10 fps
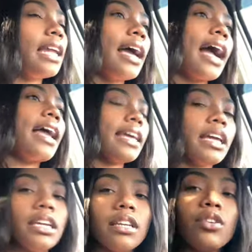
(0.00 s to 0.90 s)
Like, I
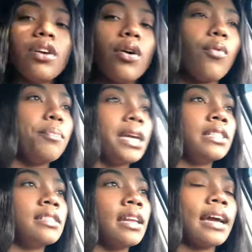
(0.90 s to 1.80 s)
didn't, you know,
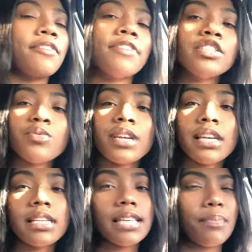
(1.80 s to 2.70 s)
mean to like offend you in
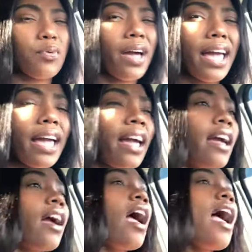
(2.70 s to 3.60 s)
any type of
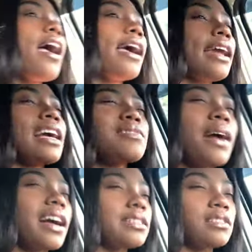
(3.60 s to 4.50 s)
way. And I guess
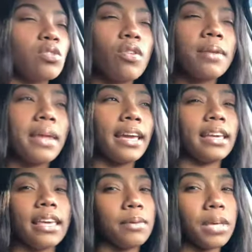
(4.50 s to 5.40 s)
my cousin told him that he hit